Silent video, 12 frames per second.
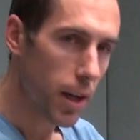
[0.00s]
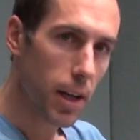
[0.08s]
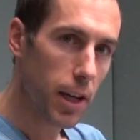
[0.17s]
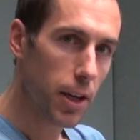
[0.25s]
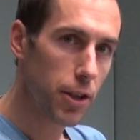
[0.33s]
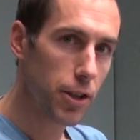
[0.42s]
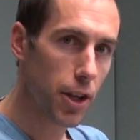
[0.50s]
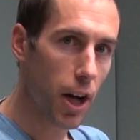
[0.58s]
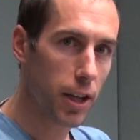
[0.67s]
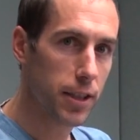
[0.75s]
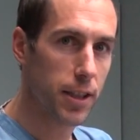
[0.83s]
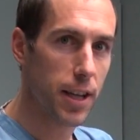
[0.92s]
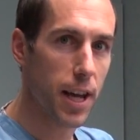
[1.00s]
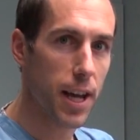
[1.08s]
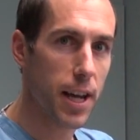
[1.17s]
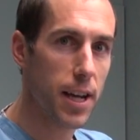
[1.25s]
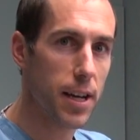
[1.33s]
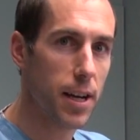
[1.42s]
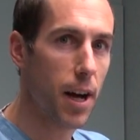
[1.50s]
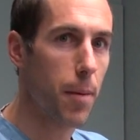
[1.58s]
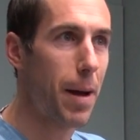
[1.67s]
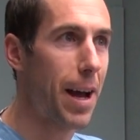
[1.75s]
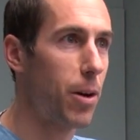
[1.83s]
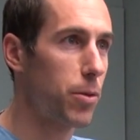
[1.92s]
Here to talk today
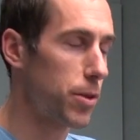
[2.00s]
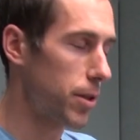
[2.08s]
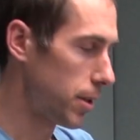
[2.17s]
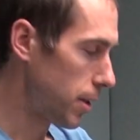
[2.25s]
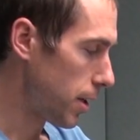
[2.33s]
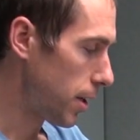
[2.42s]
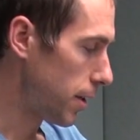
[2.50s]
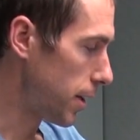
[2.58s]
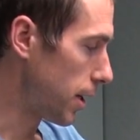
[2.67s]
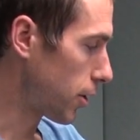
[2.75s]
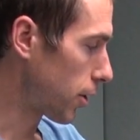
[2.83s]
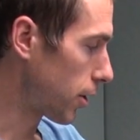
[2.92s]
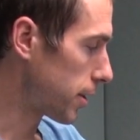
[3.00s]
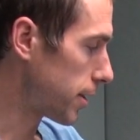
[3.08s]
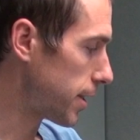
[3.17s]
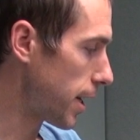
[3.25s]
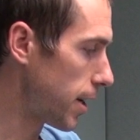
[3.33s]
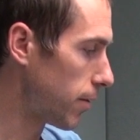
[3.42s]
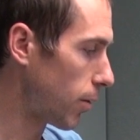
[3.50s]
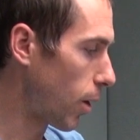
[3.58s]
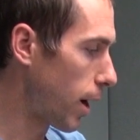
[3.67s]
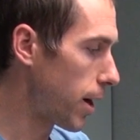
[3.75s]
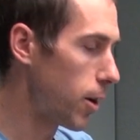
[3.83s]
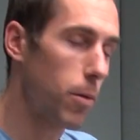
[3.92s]
about the current state of
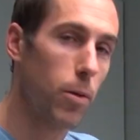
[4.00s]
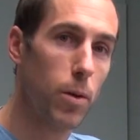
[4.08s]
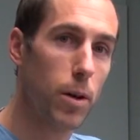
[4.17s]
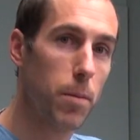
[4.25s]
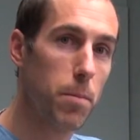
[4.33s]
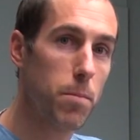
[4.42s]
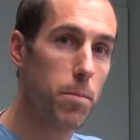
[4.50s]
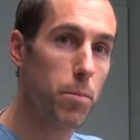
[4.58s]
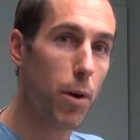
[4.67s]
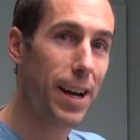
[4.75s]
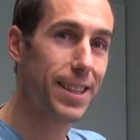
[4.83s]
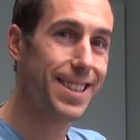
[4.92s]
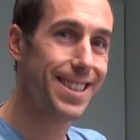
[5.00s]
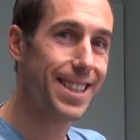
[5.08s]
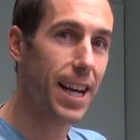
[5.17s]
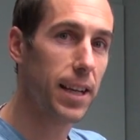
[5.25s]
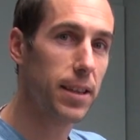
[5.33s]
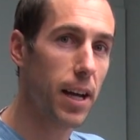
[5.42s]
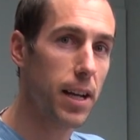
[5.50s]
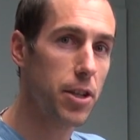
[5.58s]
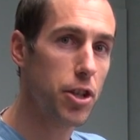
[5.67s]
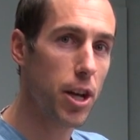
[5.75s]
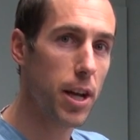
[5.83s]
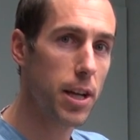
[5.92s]
Ohio practice guideline
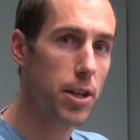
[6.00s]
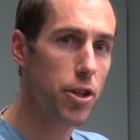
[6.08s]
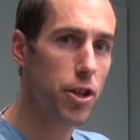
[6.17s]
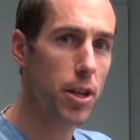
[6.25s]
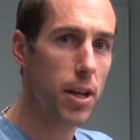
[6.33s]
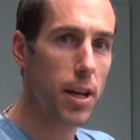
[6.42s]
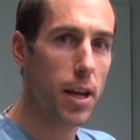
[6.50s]
change